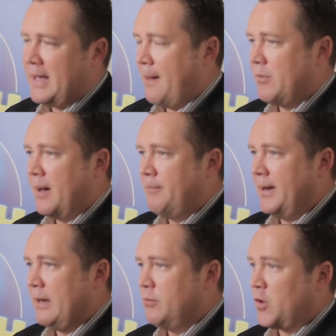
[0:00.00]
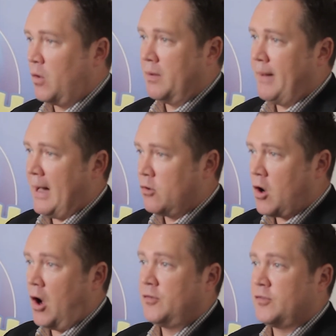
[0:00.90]
game company, it was all about
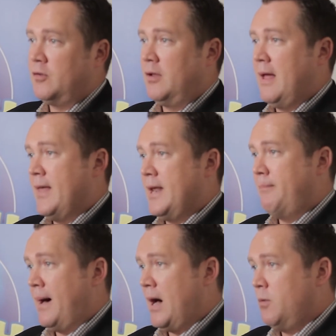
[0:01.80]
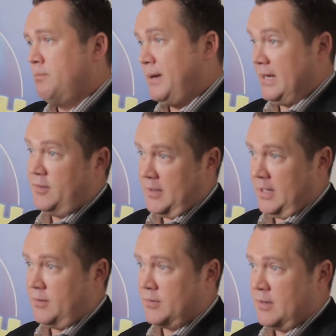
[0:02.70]
console and then about
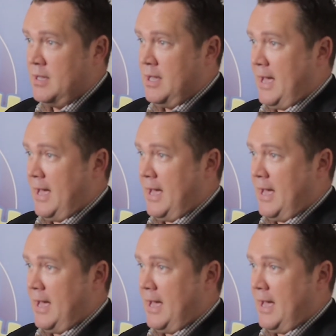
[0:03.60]
PCs.